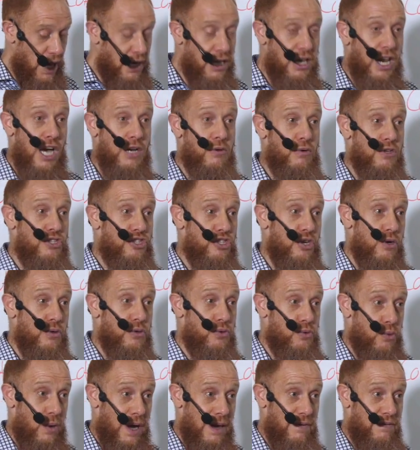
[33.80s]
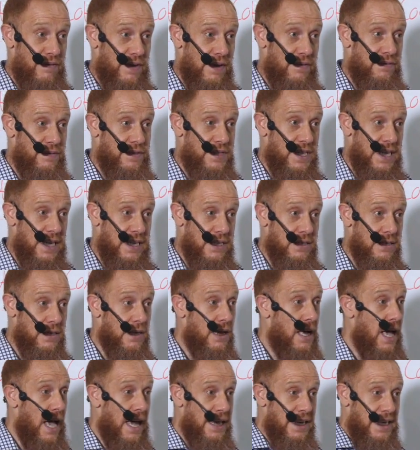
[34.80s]
clock was showing 12:15,
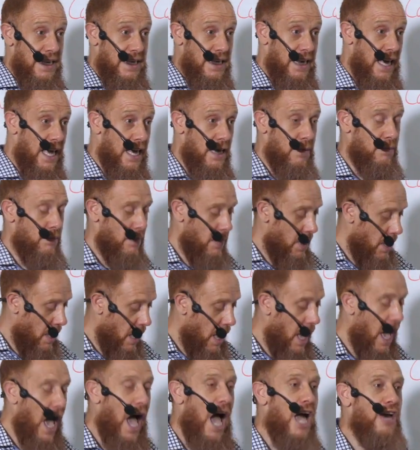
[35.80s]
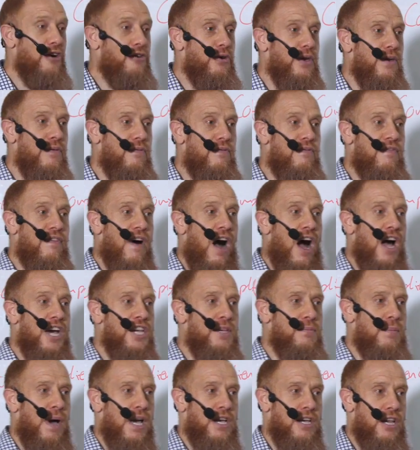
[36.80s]
and he came, I
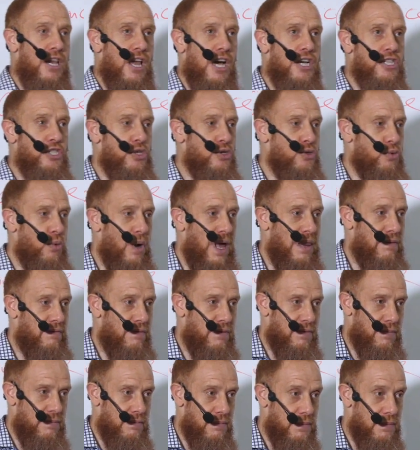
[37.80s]
rewind my clock to 12,